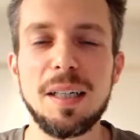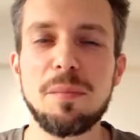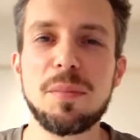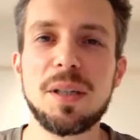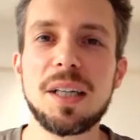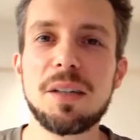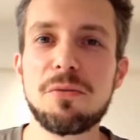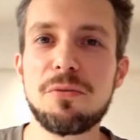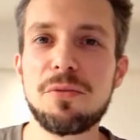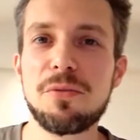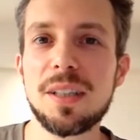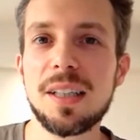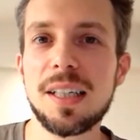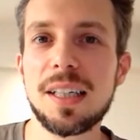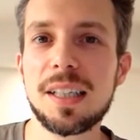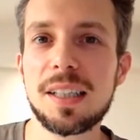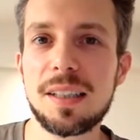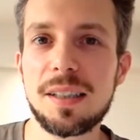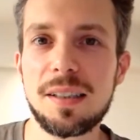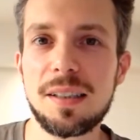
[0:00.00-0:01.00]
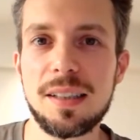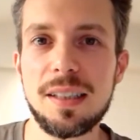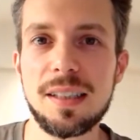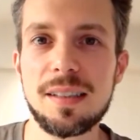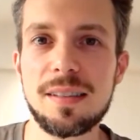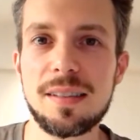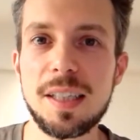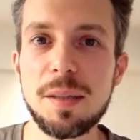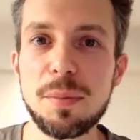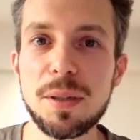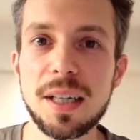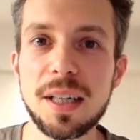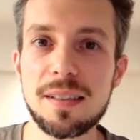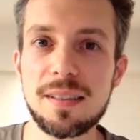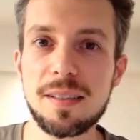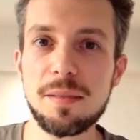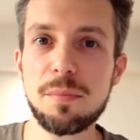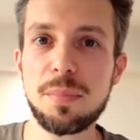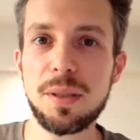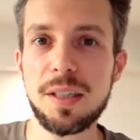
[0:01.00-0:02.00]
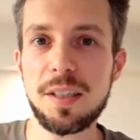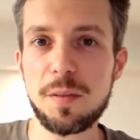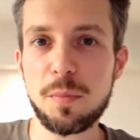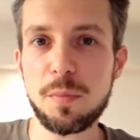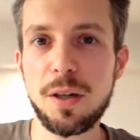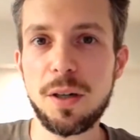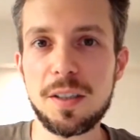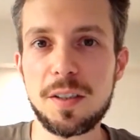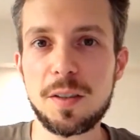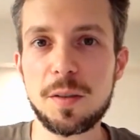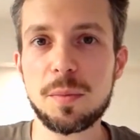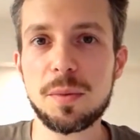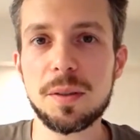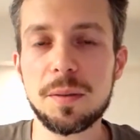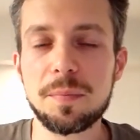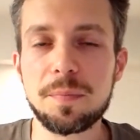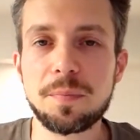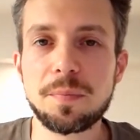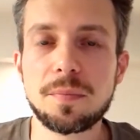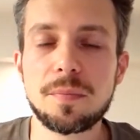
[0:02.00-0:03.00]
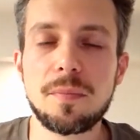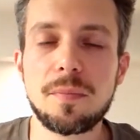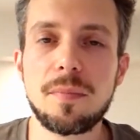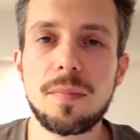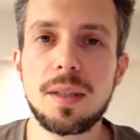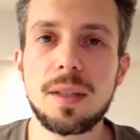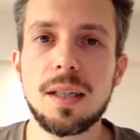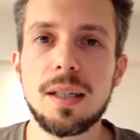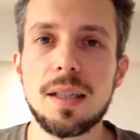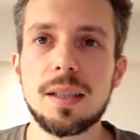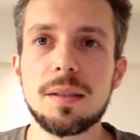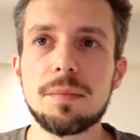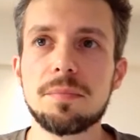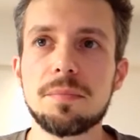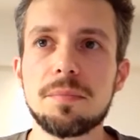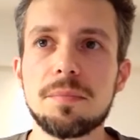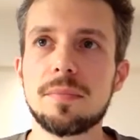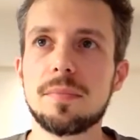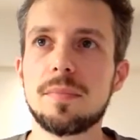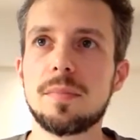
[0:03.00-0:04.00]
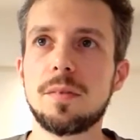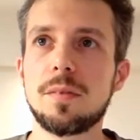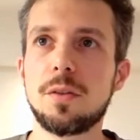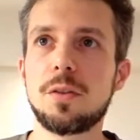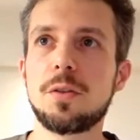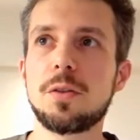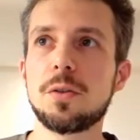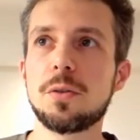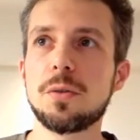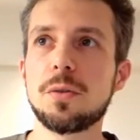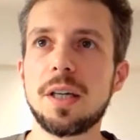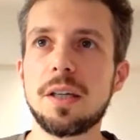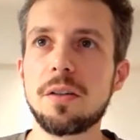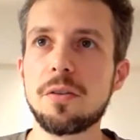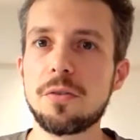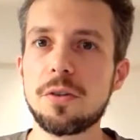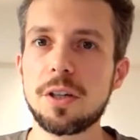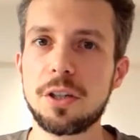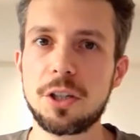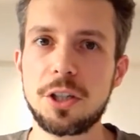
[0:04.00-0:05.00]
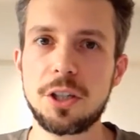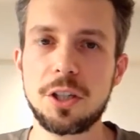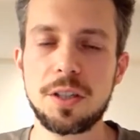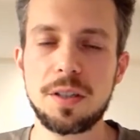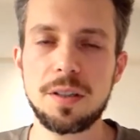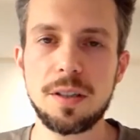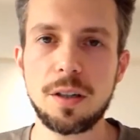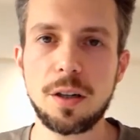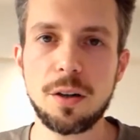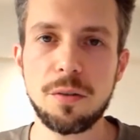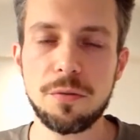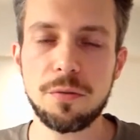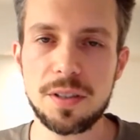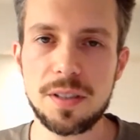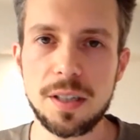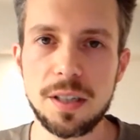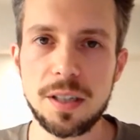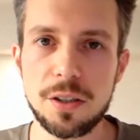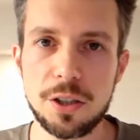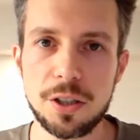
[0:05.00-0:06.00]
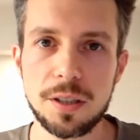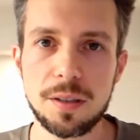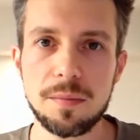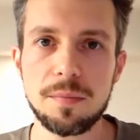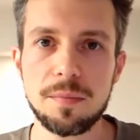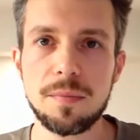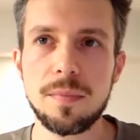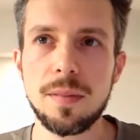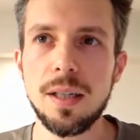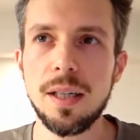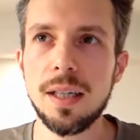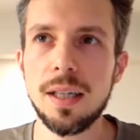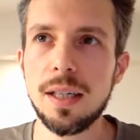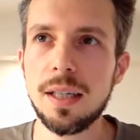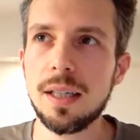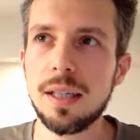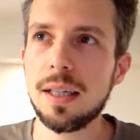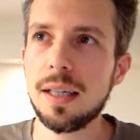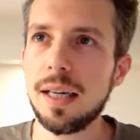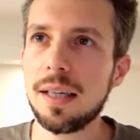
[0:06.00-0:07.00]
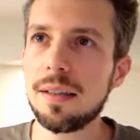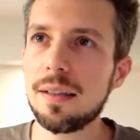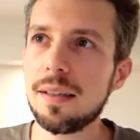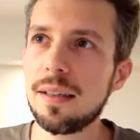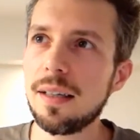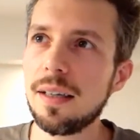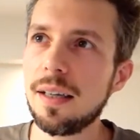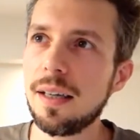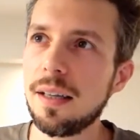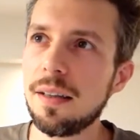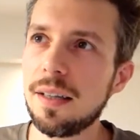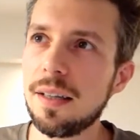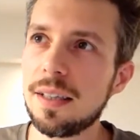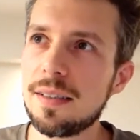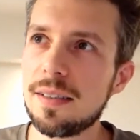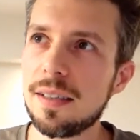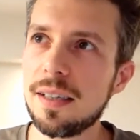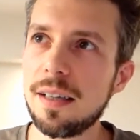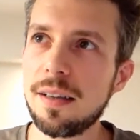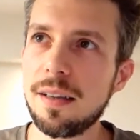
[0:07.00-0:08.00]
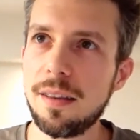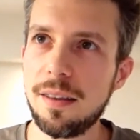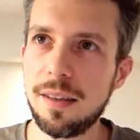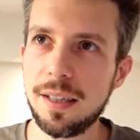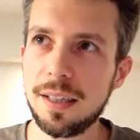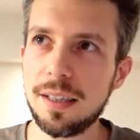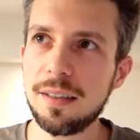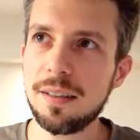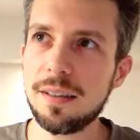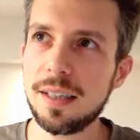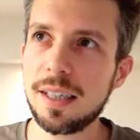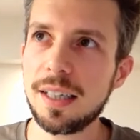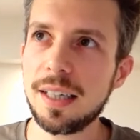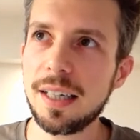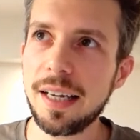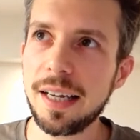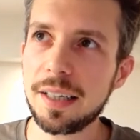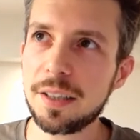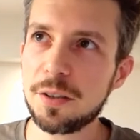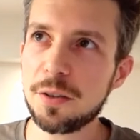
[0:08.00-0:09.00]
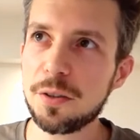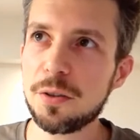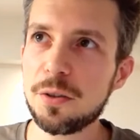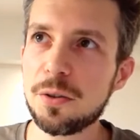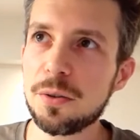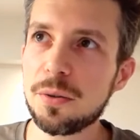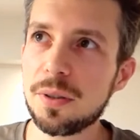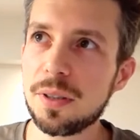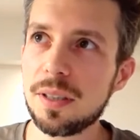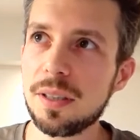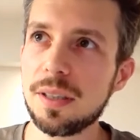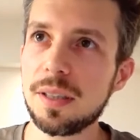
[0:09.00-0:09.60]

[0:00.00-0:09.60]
But I feel like let's keep it as simple as possible to enrich a conversation. And that's another thing that I like to do.